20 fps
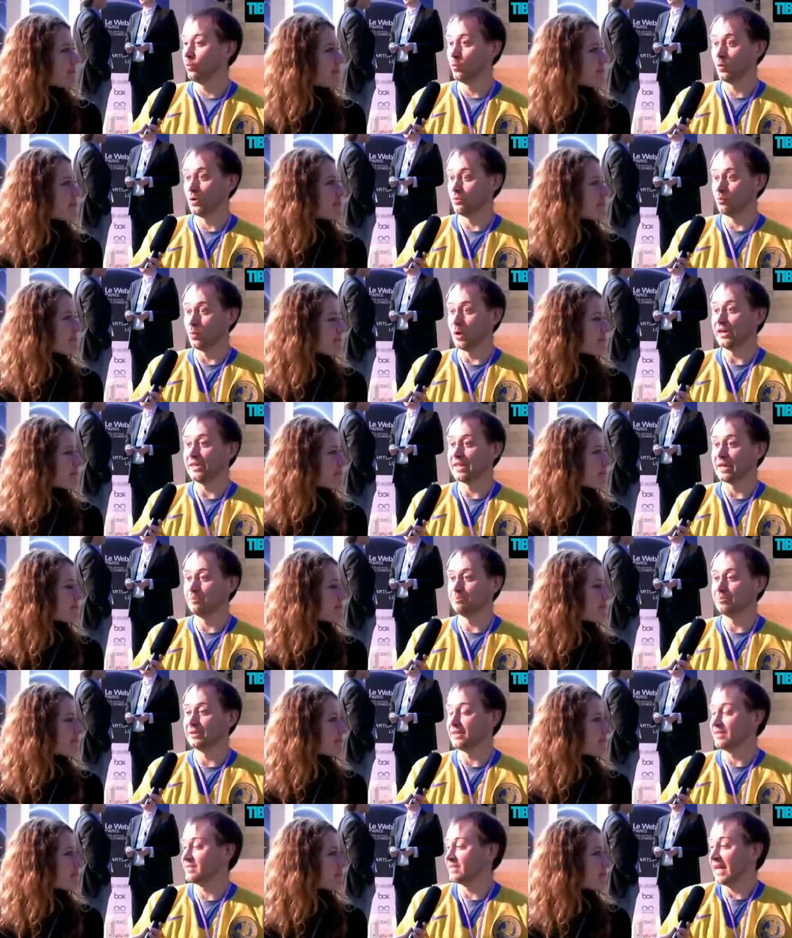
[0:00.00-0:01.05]
Speaker 1: with one
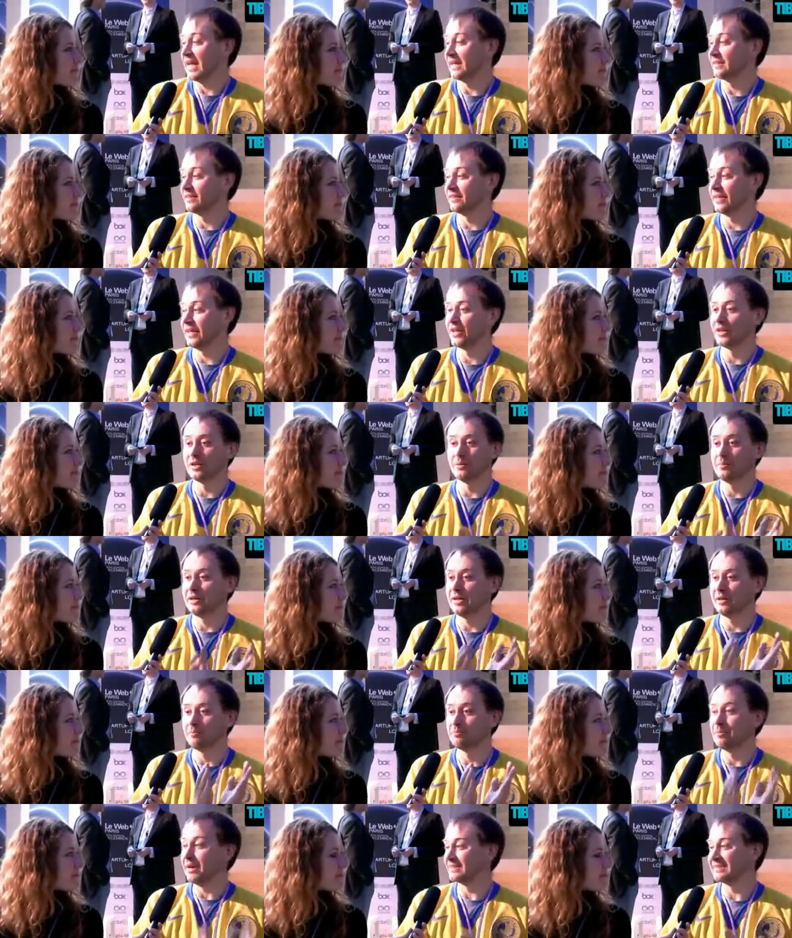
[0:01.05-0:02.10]
company saying that they're going to
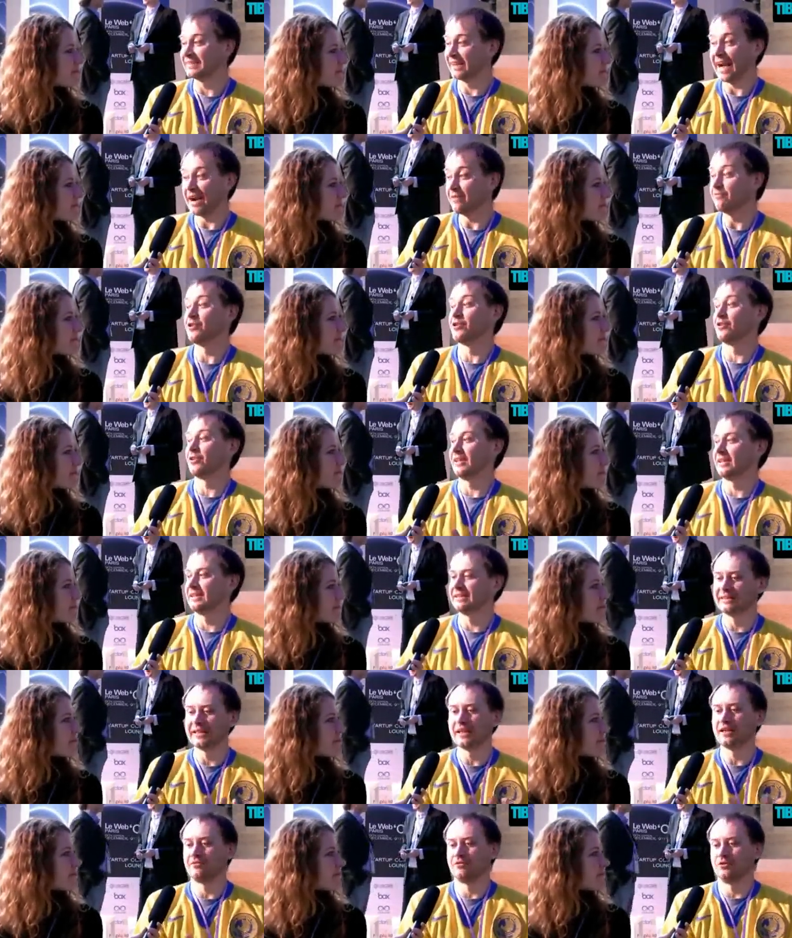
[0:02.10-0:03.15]
be best at everything
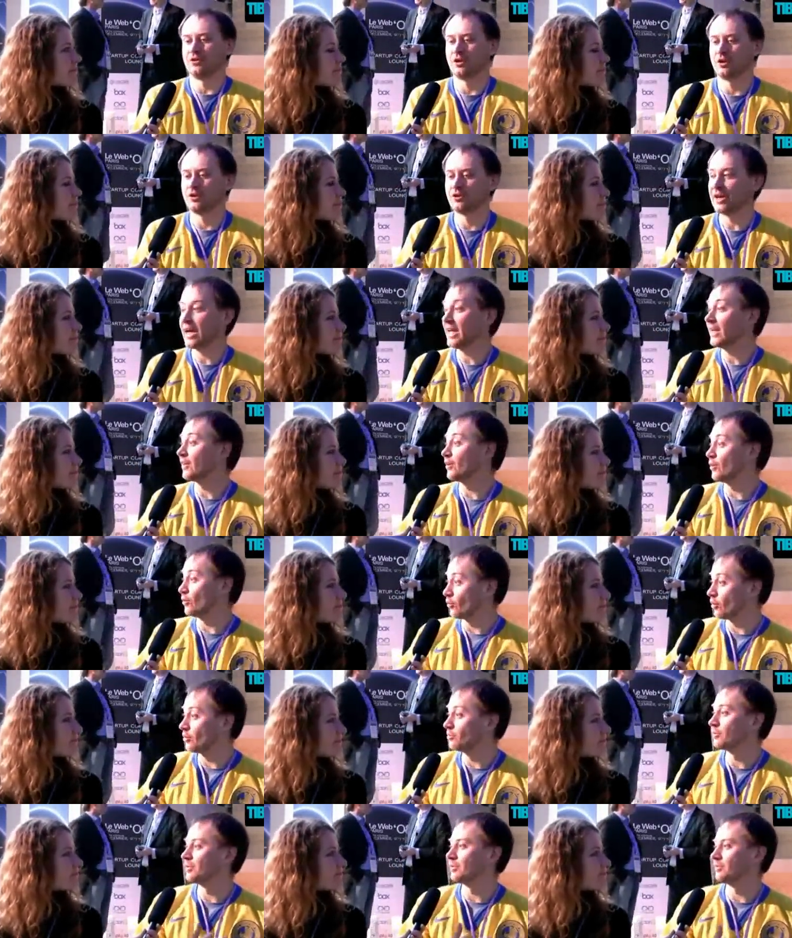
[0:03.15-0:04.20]
instead of you know creating a
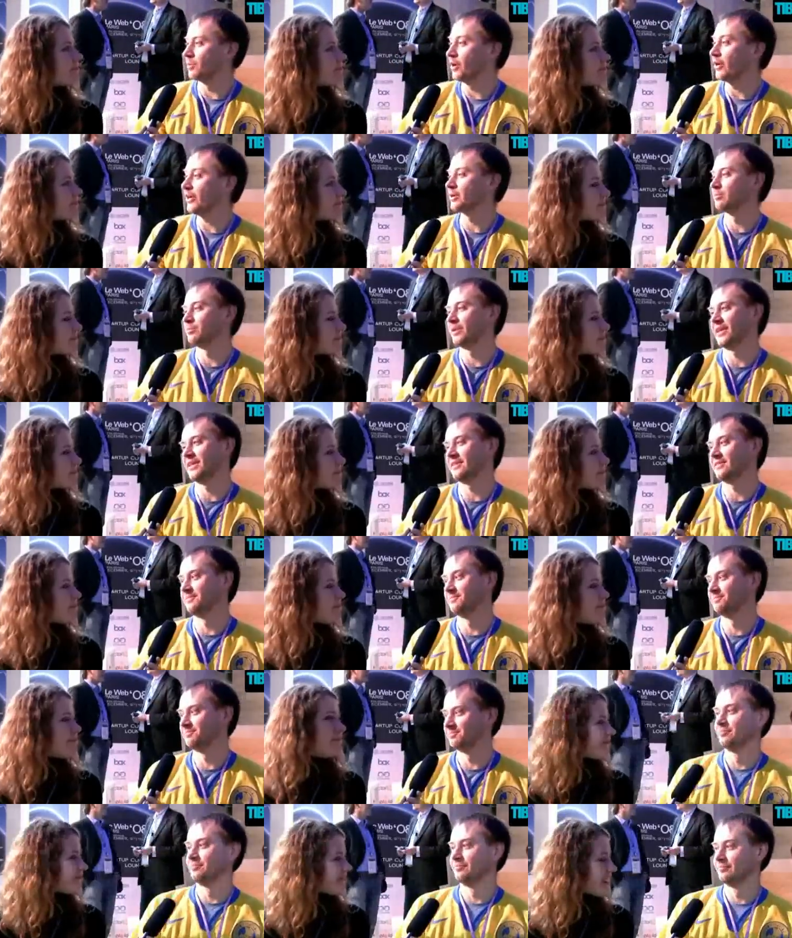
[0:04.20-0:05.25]
normal marketplace.
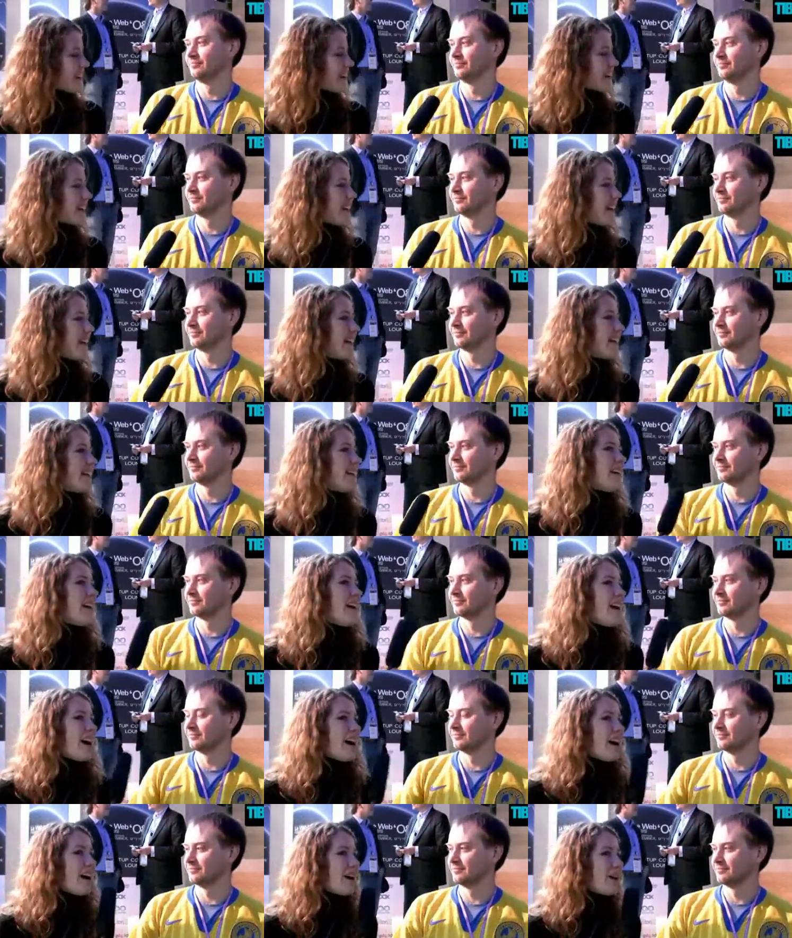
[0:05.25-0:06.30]
Speaker 2: Okay.
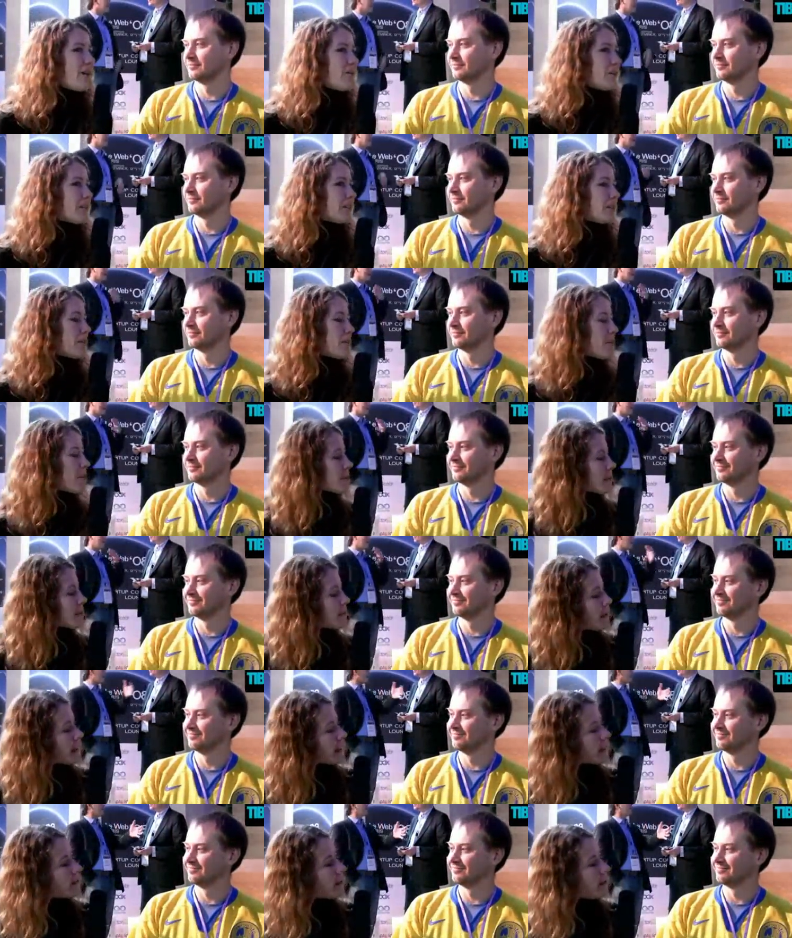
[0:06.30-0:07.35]
Uh, what's your personal
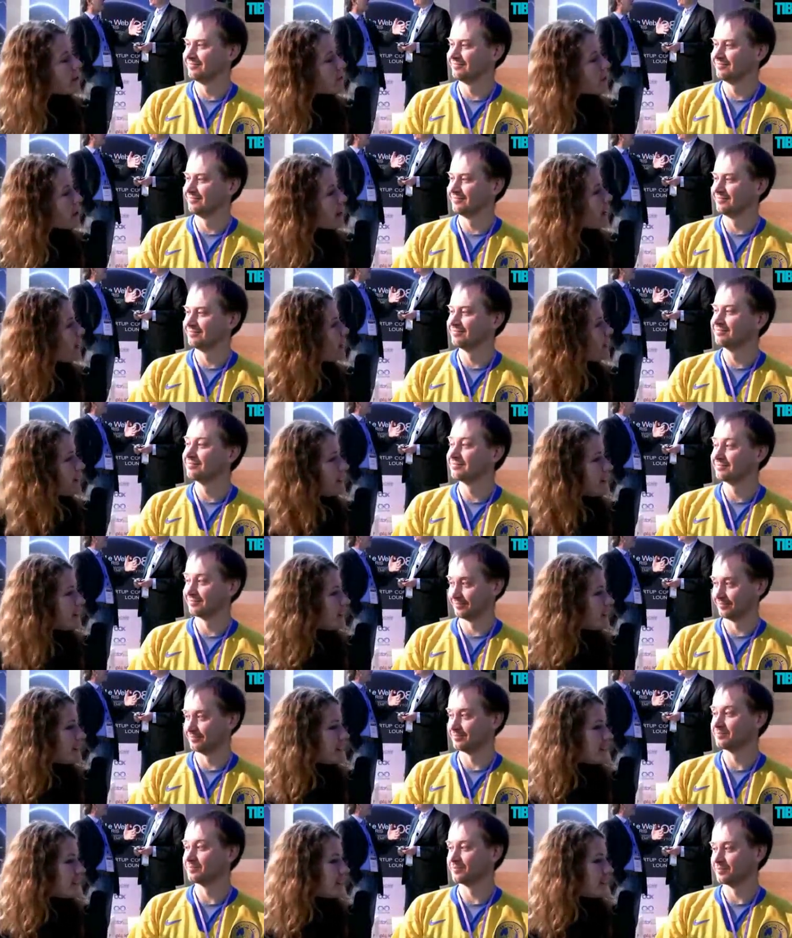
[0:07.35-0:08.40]
background? Why are you
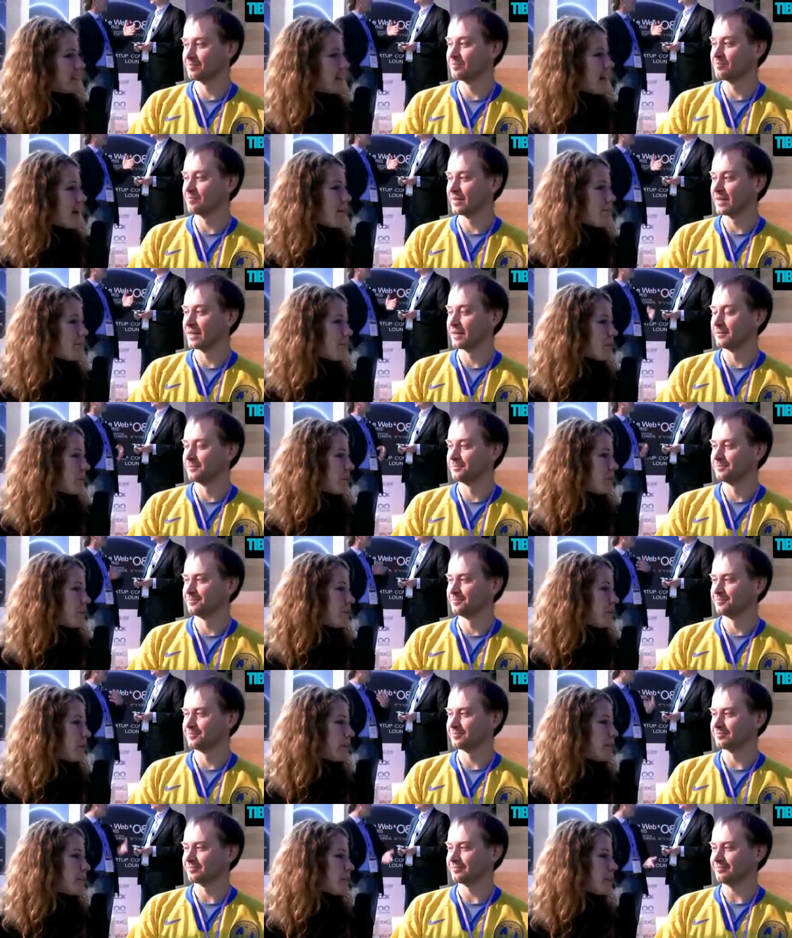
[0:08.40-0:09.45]
up
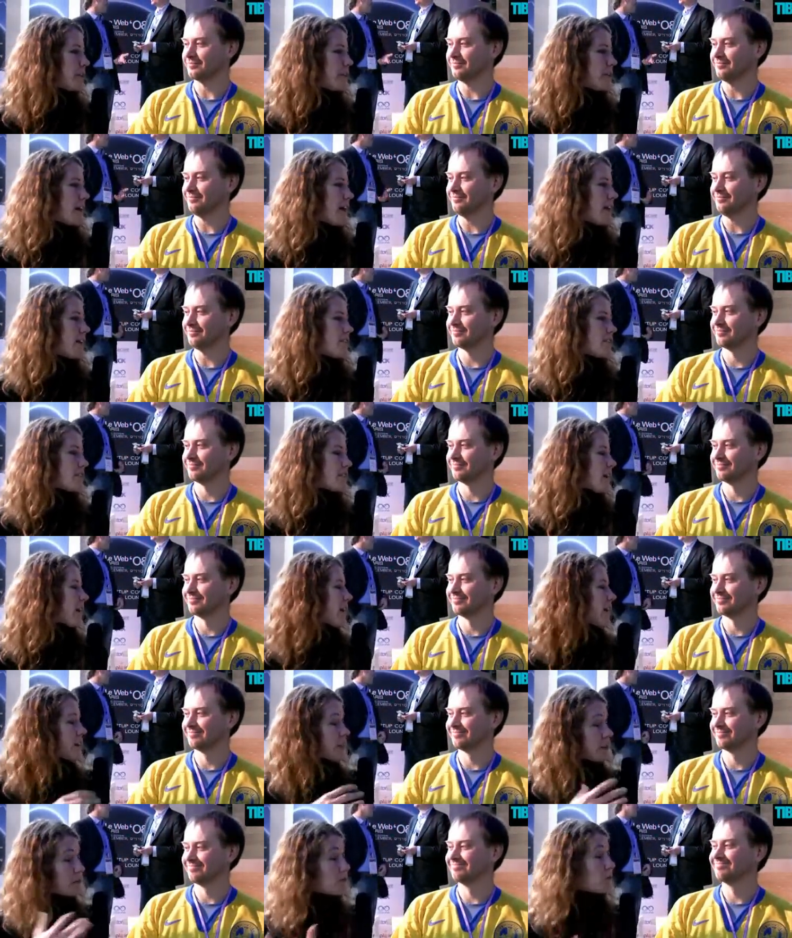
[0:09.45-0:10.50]
to revolutionize,
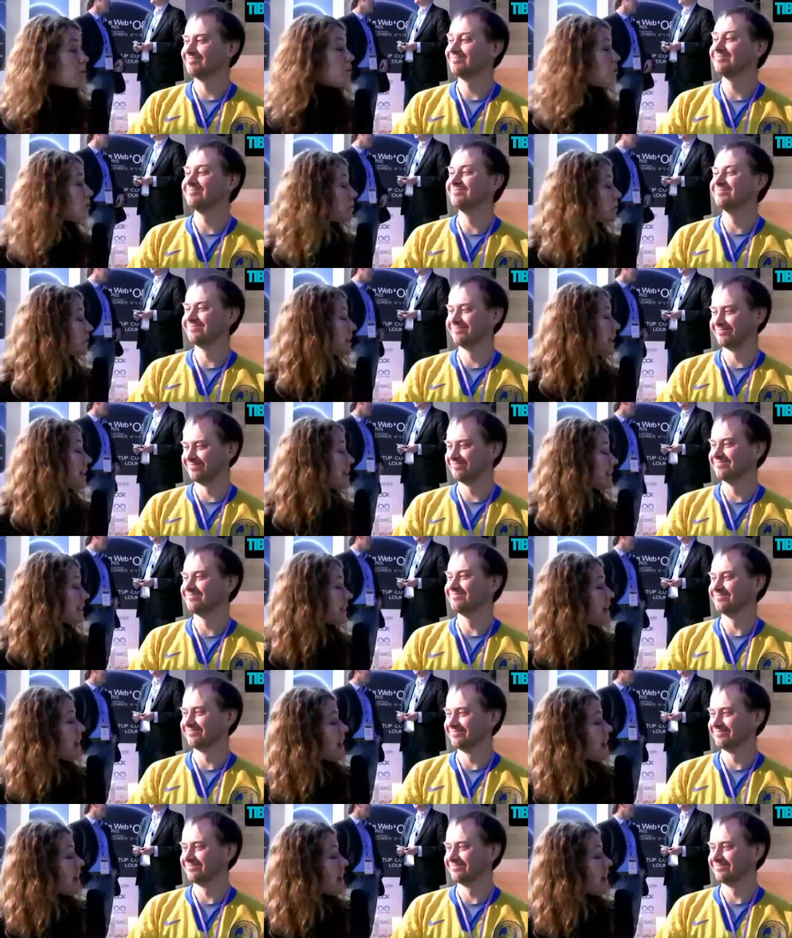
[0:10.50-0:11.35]
uh, revolutionize